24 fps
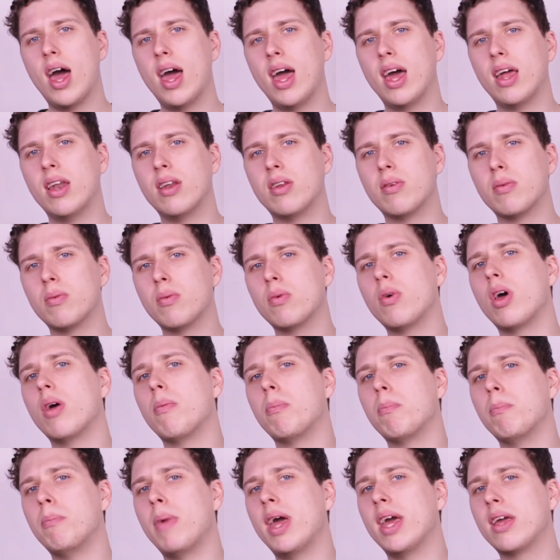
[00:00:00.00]
and
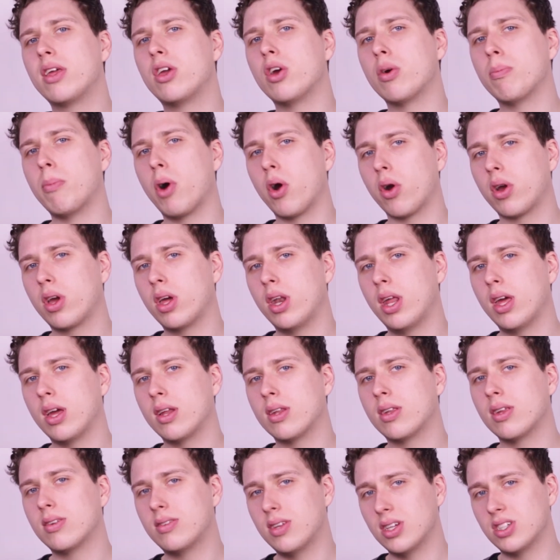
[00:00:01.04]
make your
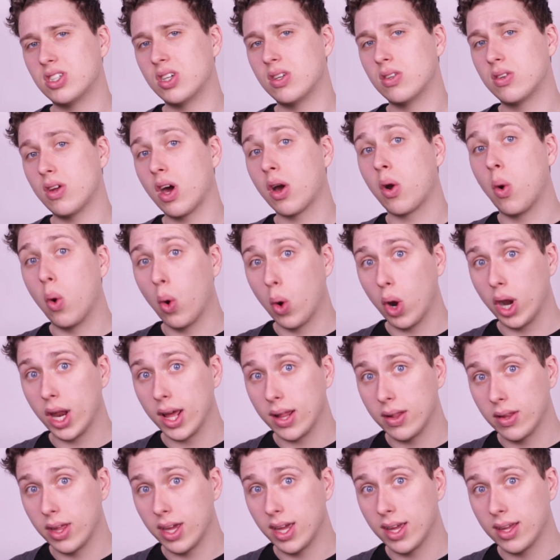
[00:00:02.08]
marketing decisions
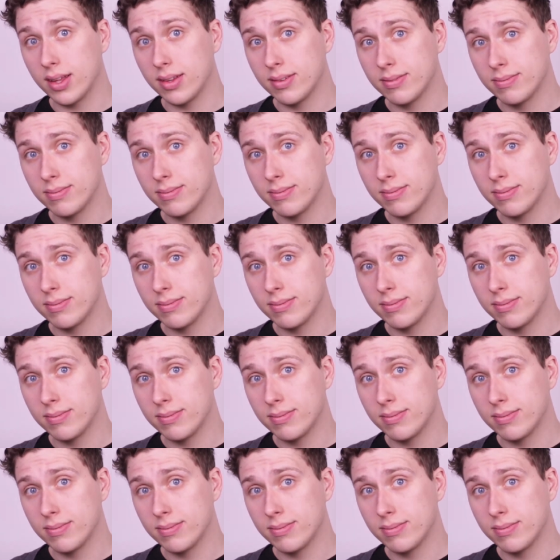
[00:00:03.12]
accordingly.